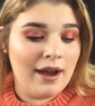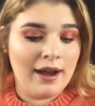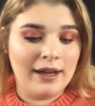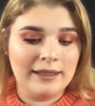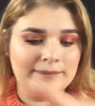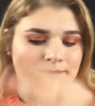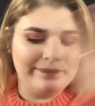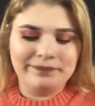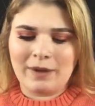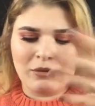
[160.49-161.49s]

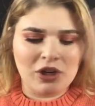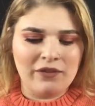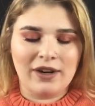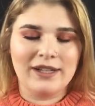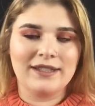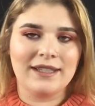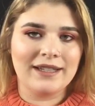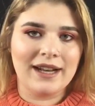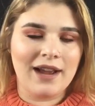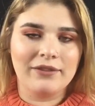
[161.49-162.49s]
I'm sure you've already
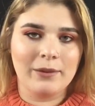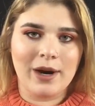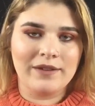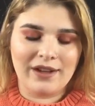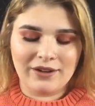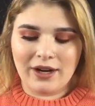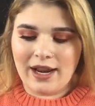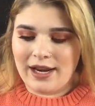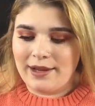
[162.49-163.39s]
seen it everywhere on the internet